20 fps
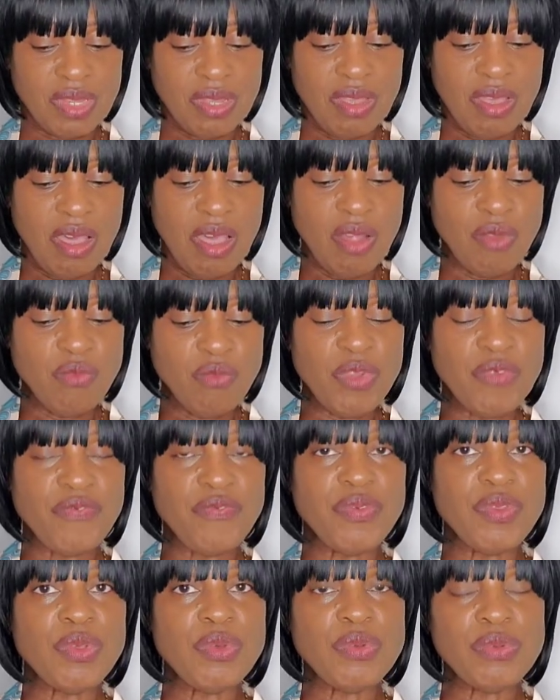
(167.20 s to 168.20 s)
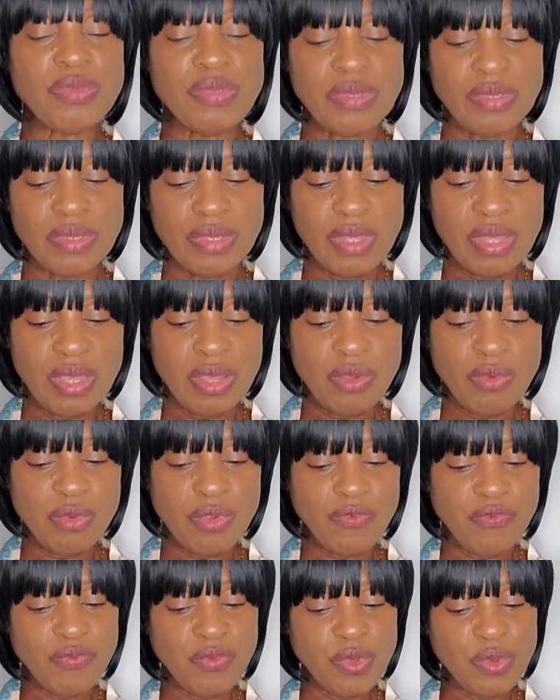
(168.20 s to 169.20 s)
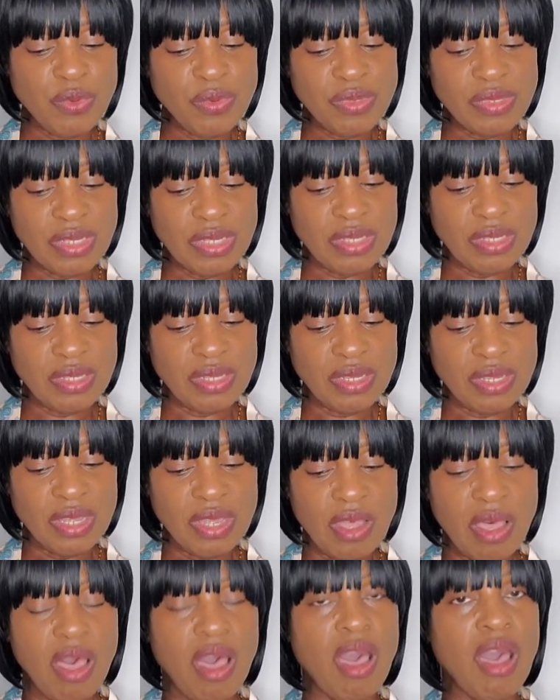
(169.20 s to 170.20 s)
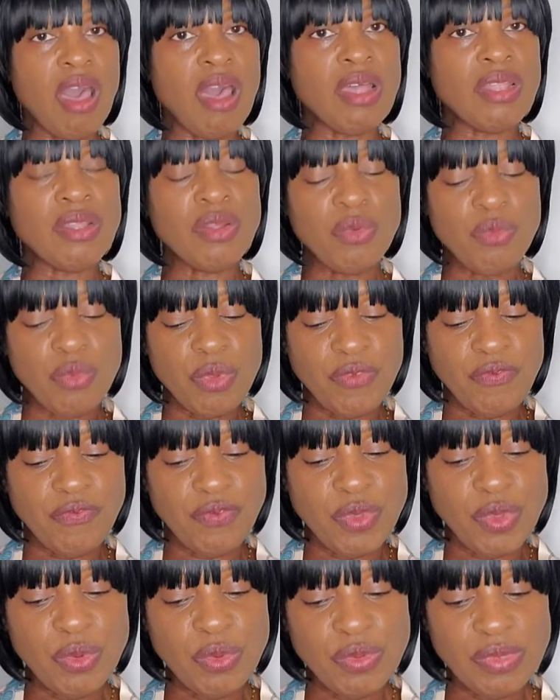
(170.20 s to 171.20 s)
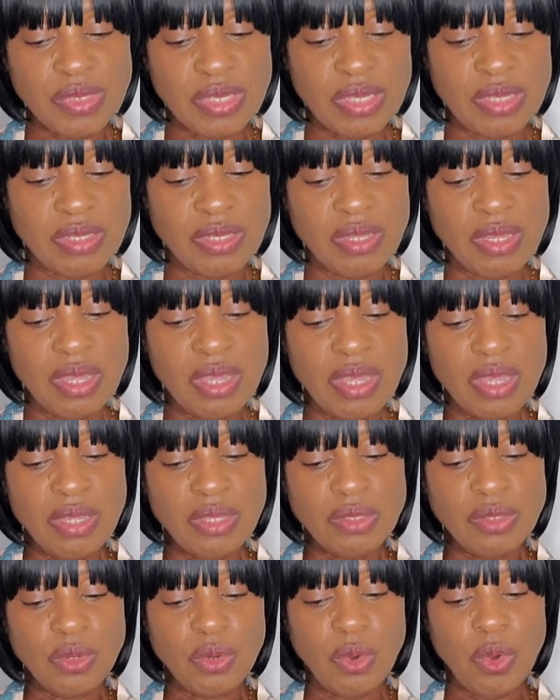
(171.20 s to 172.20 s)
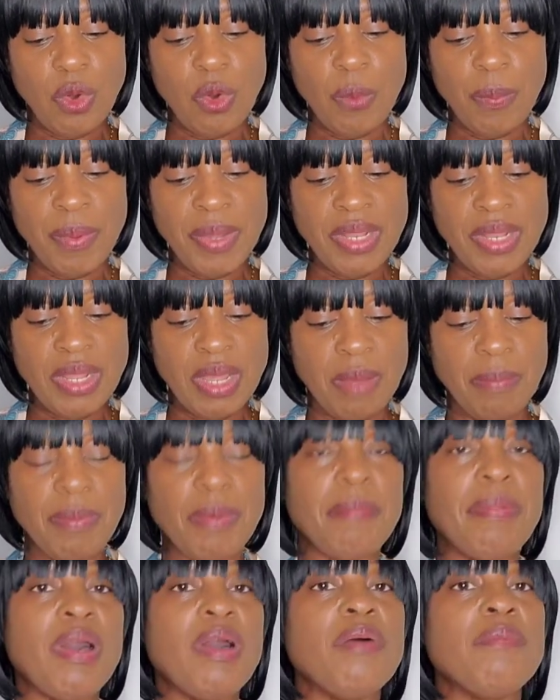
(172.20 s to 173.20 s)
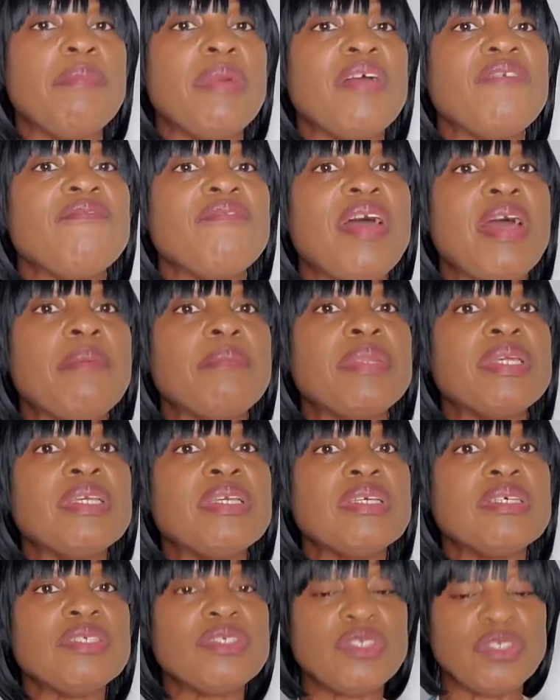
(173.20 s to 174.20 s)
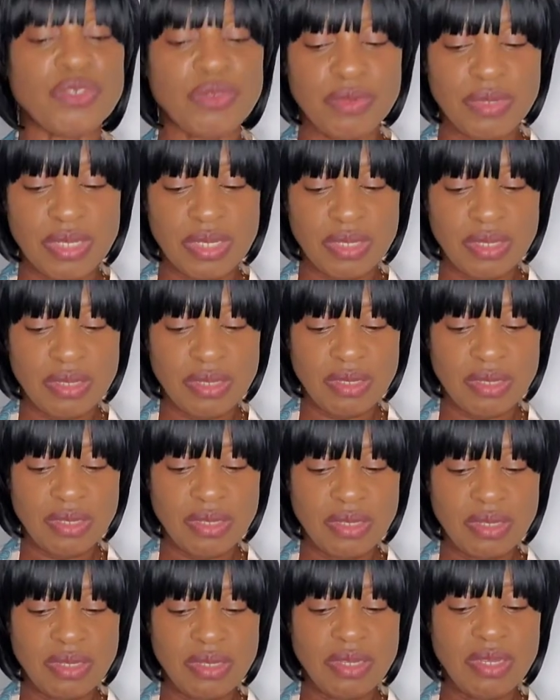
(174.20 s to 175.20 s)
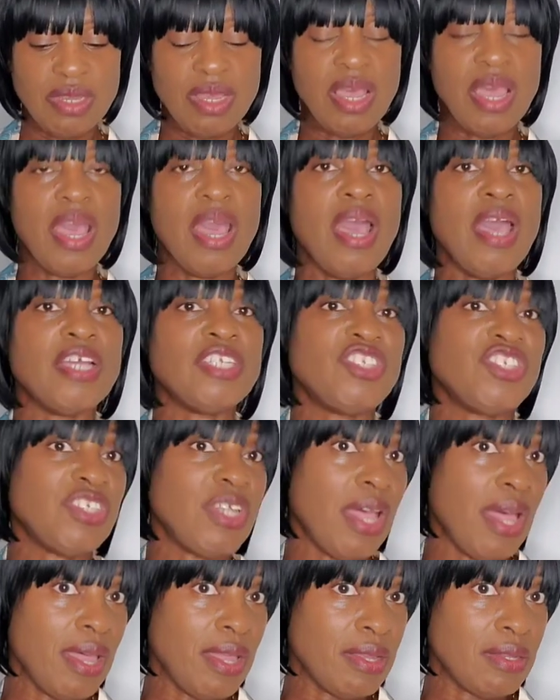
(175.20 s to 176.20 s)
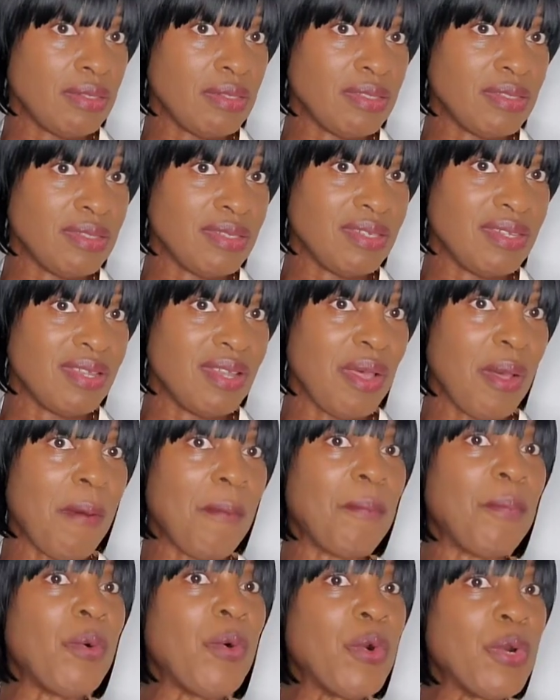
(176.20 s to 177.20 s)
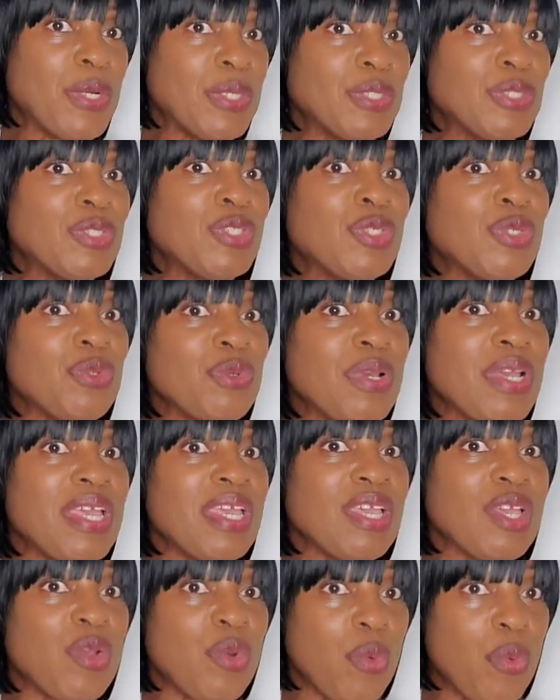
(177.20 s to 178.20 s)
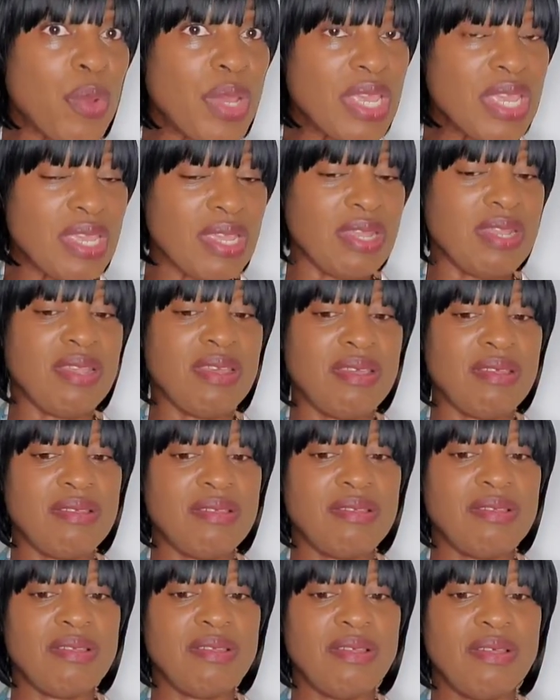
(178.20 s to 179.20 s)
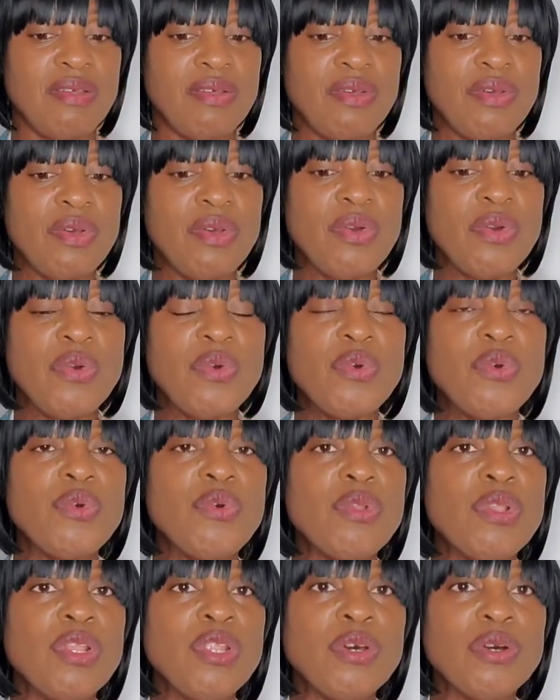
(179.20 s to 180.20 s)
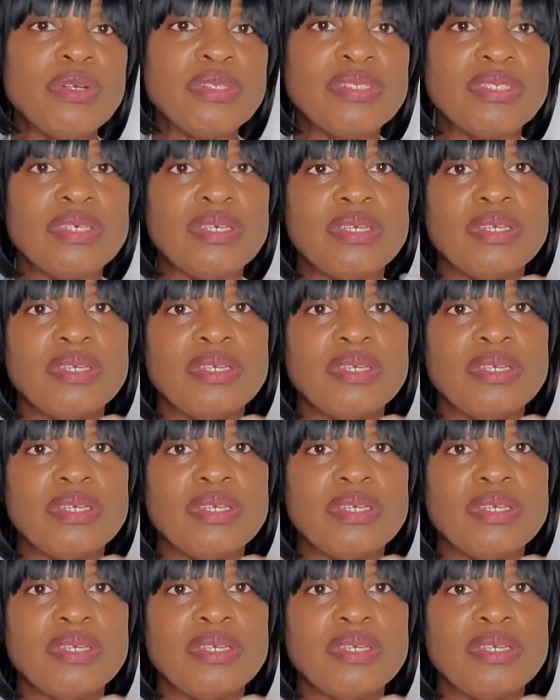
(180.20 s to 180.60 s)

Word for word: On refuse, refusing, on refusing to open up about my family history a child born to a queen who looked